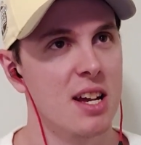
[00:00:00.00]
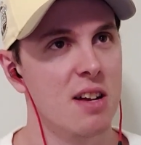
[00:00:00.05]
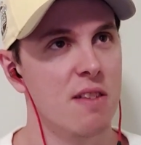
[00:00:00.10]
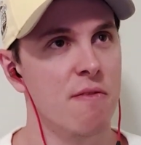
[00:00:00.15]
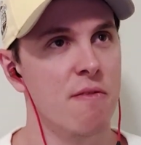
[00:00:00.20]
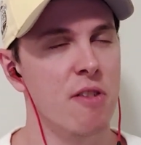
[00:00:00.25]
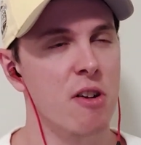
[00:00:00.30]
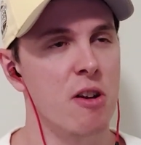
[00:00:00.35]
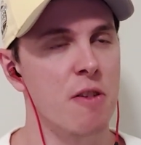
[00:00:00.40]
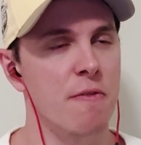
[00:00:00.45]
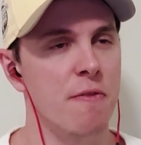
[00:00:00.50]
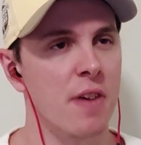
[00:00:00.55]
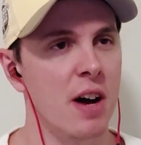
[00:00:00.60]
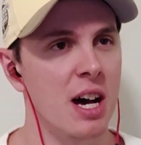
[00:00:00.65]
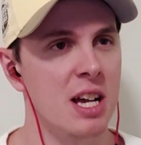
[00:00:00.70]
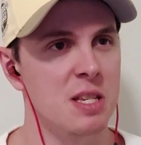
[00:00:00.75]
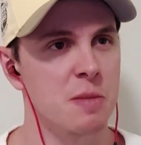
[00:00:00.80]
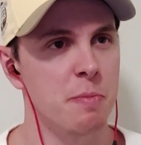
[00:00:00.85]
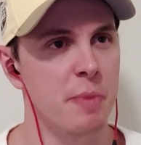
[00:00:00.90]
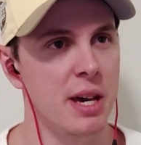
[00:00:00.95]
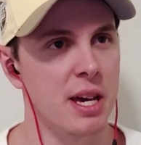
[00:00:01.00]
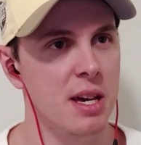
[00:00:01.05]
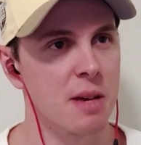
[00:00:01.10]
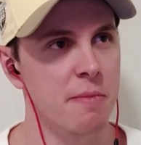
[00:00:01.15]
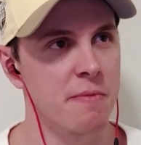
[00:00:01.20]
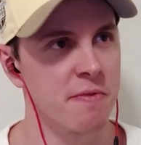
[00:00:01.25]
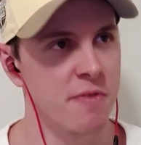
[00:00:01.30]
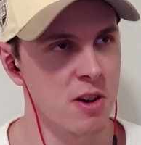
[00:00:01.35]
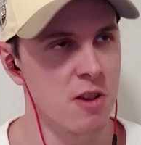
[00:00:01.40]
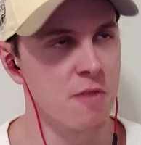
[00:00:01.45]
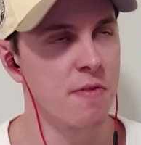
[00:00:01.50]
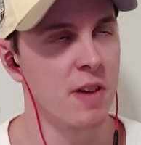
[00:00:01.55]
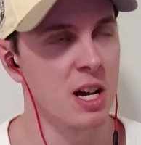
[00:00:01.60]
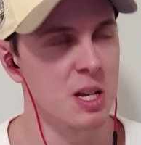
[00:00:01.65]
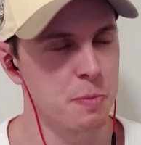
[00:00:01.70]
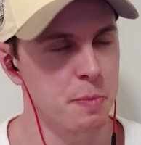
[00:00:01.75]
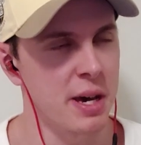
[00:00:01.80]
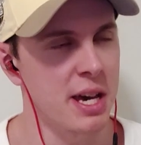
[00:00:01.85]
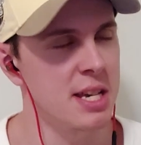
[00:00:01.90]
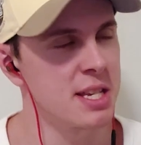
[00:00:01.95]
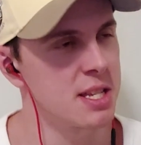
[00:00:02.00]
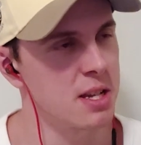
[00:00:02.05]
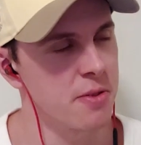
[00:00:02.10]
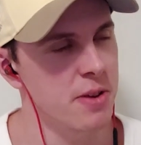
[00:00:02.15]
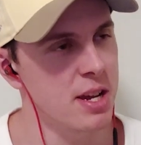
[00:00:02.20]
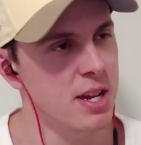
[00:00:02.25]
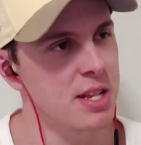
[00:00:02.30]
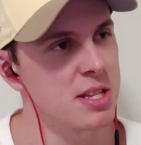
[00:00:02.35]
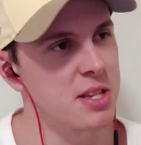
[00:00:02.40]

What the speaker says: very fast paced, I reckon.